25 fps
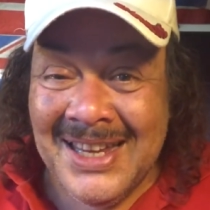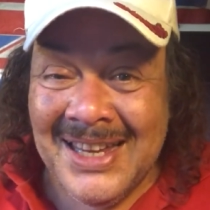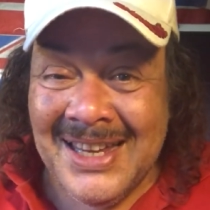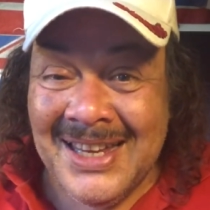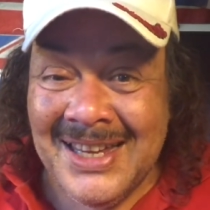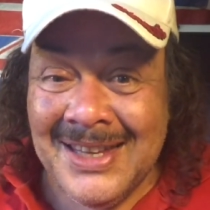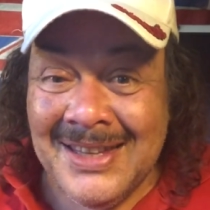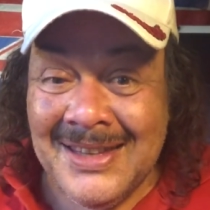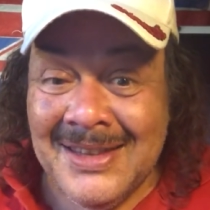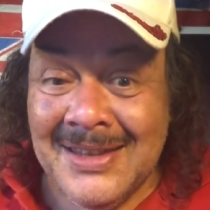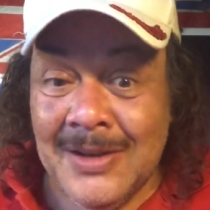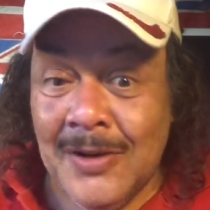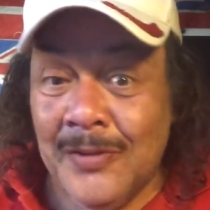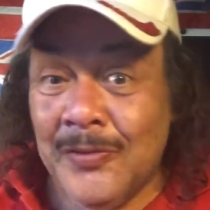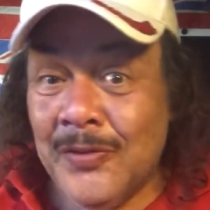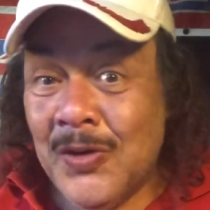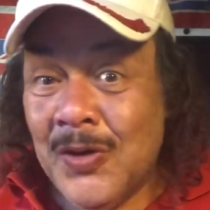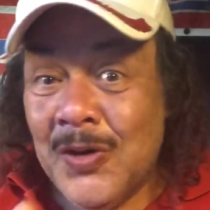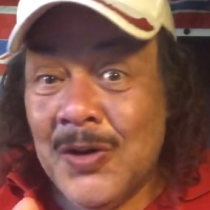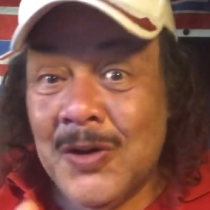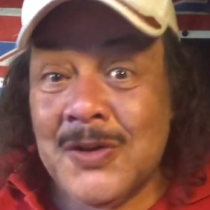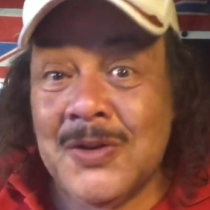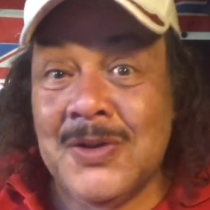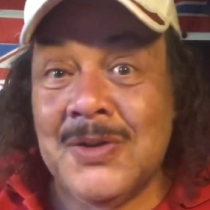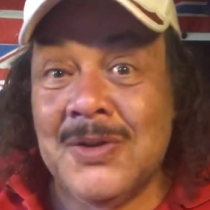and of
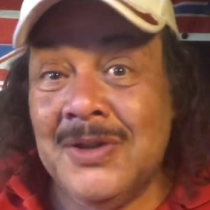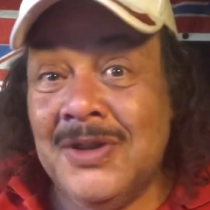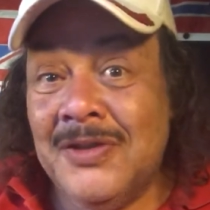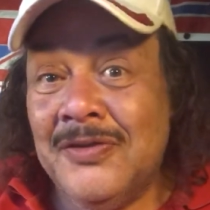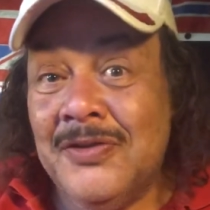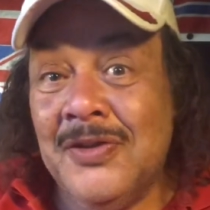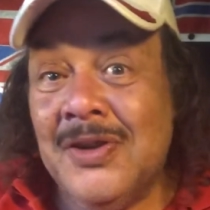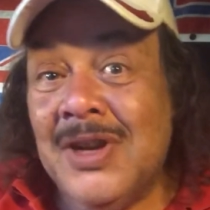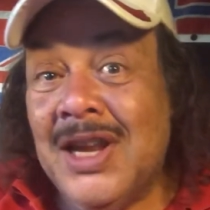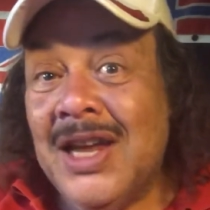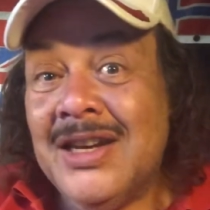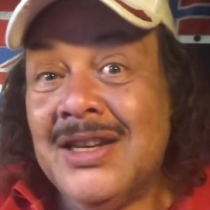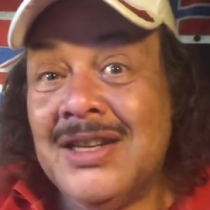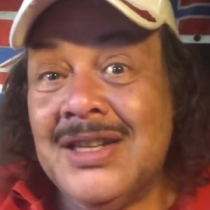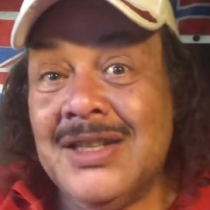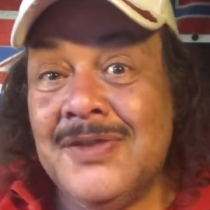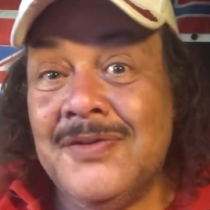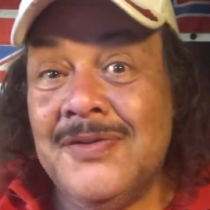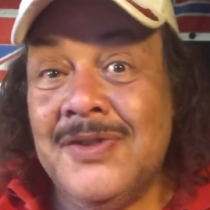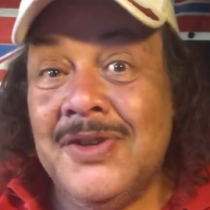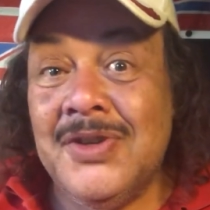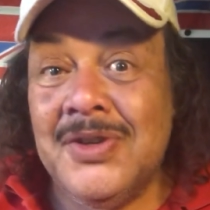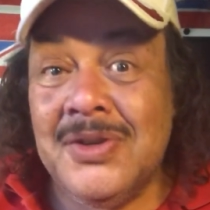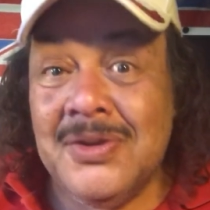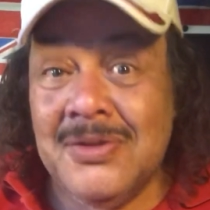course if you like this
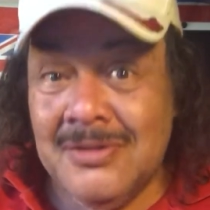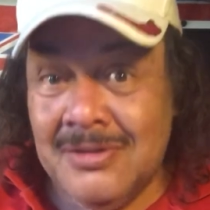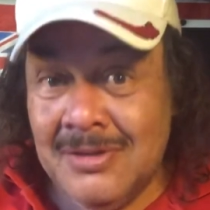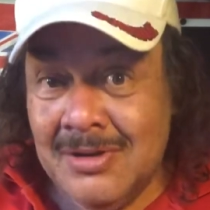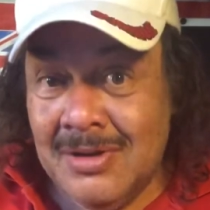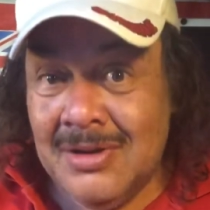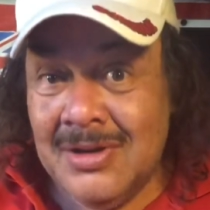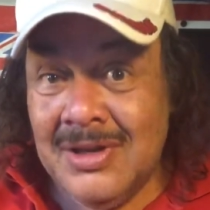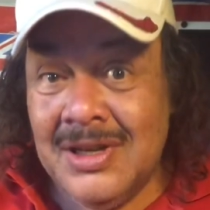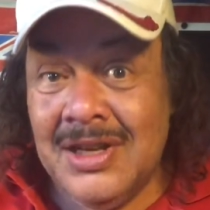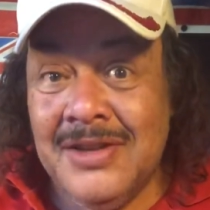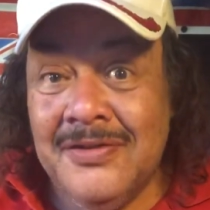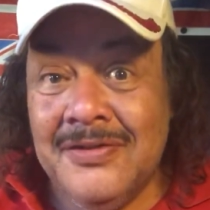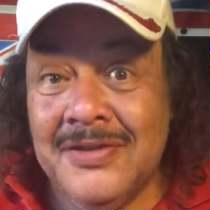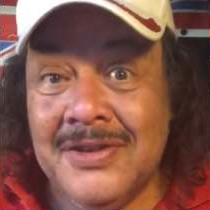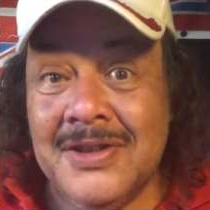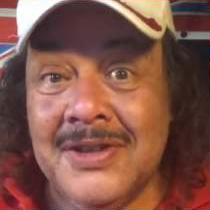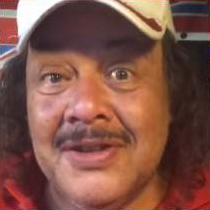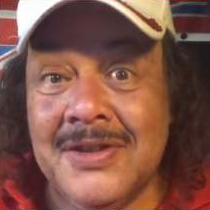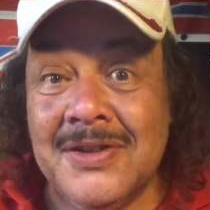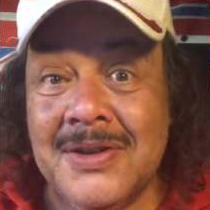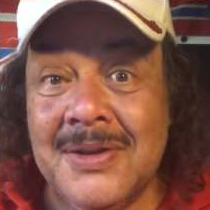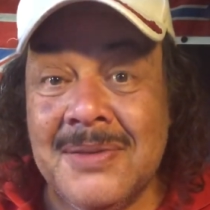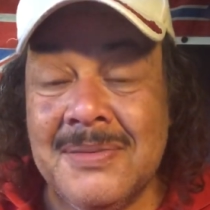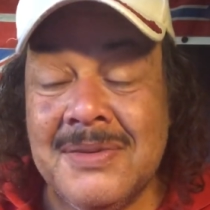video uh, leave it a
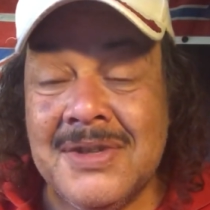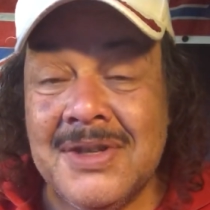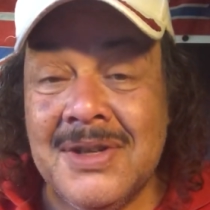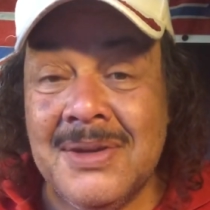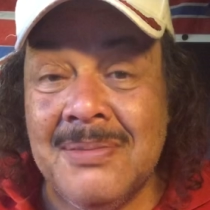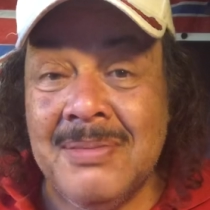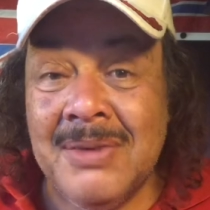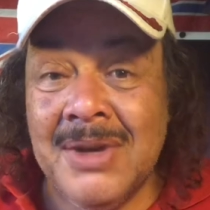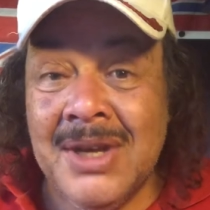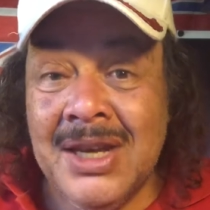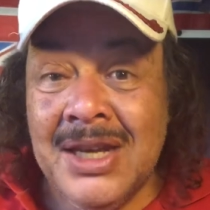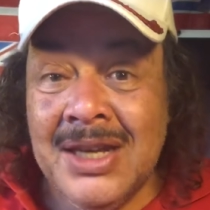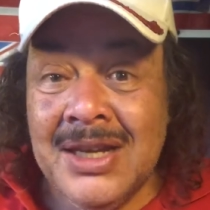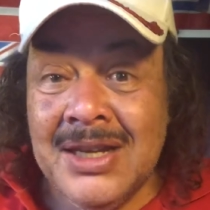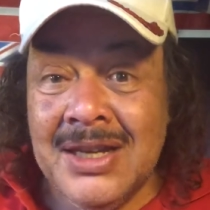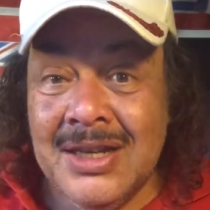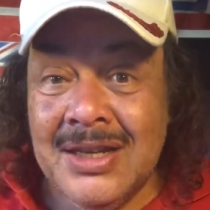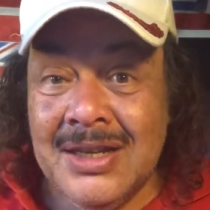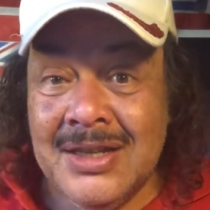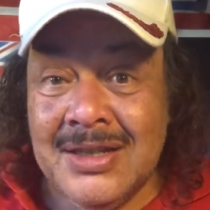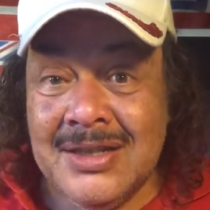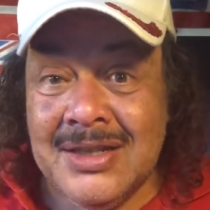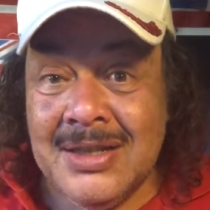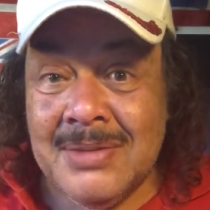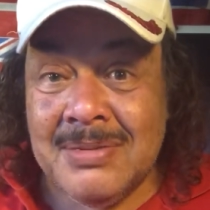thumbs up
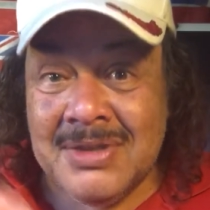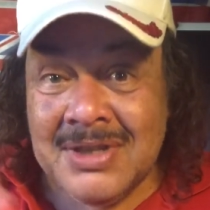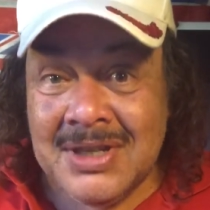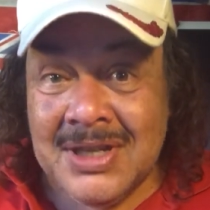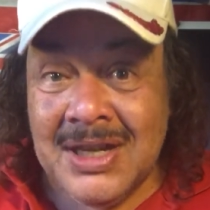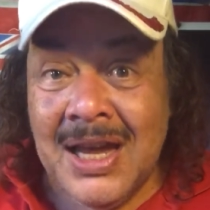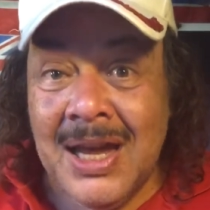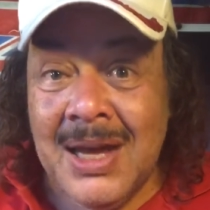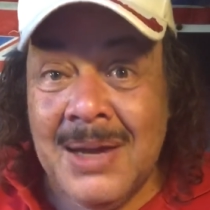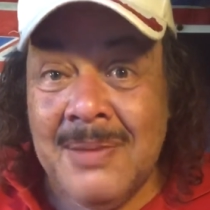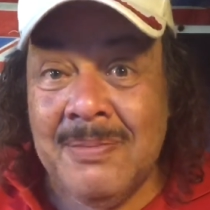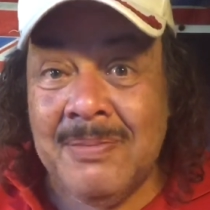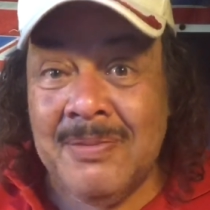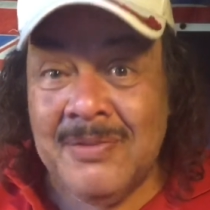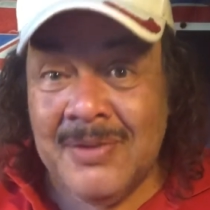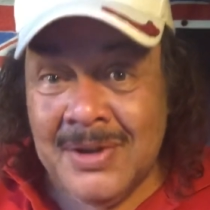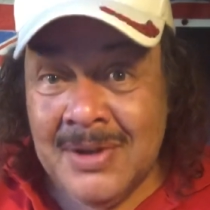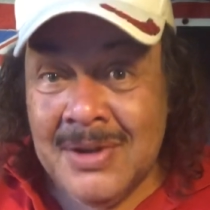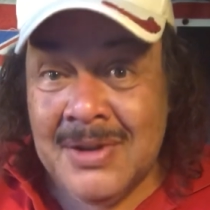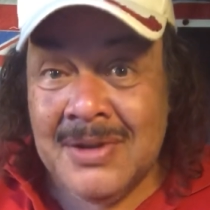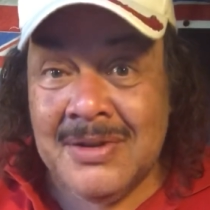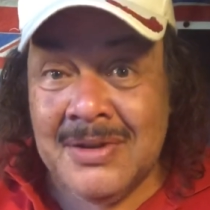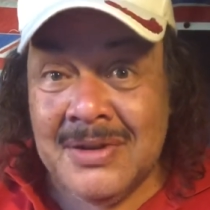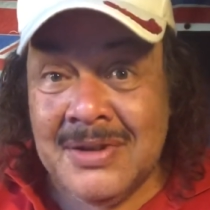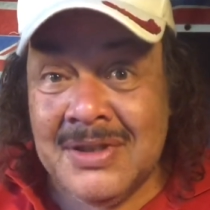uh, subscribe
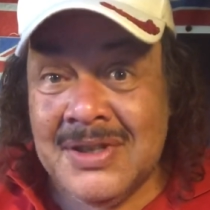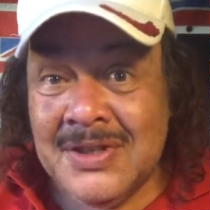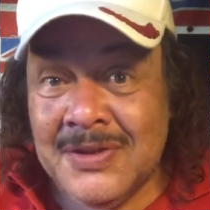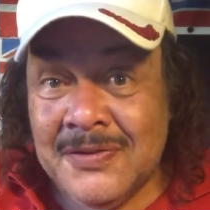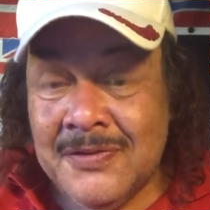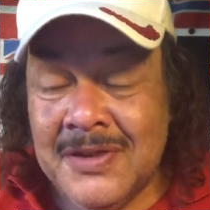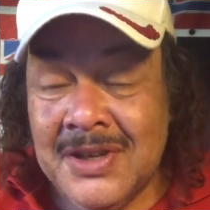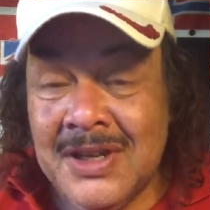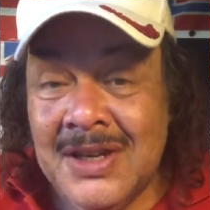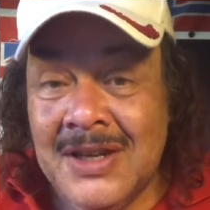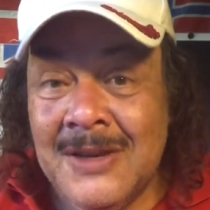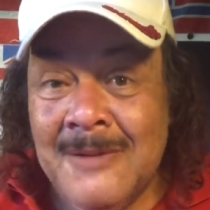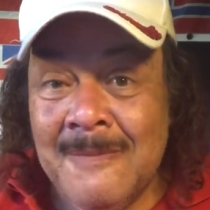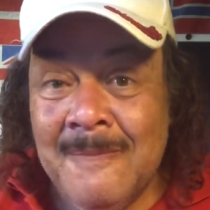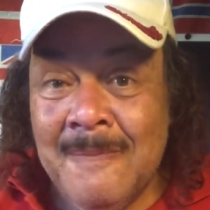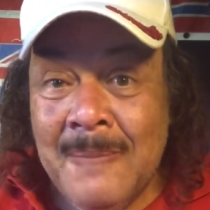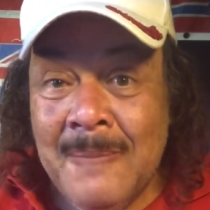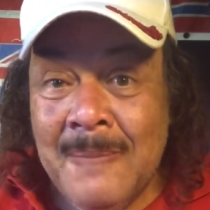uh, it's free